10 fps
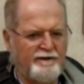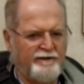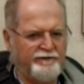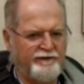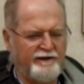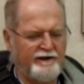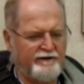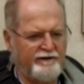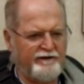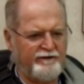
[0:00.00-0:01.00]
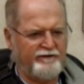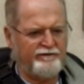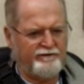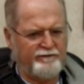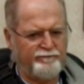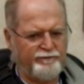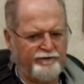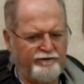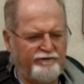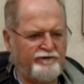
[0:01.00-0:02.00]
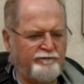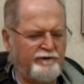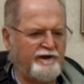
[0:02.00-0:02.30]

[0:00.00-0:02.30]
The idea is to produce something I